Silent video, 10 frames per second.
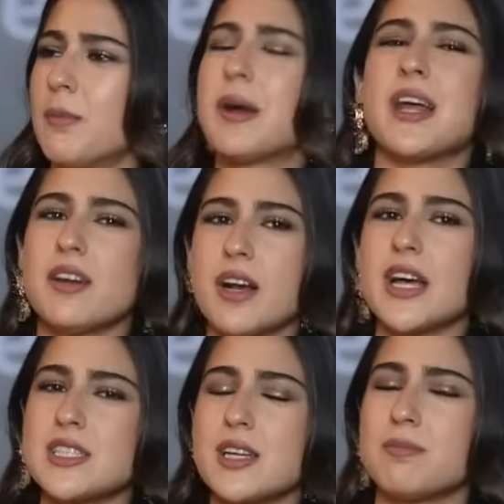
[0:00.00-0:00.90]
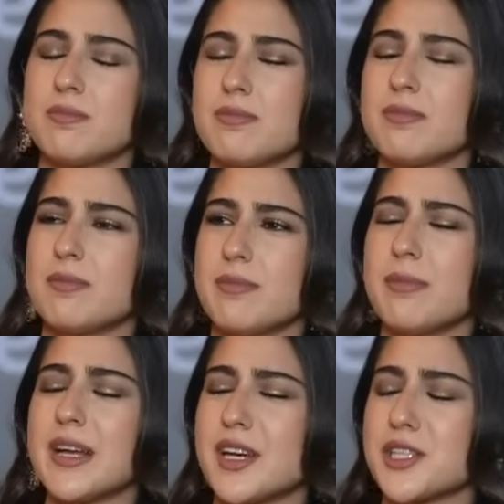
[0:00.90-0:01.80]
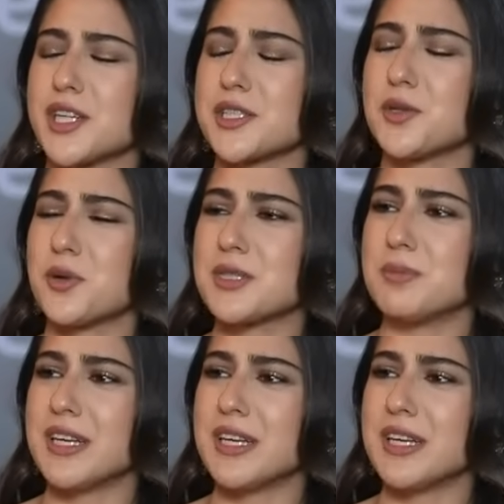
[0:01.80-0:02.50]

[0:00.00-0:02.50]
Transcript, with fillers: But I realized that my darshaks know it's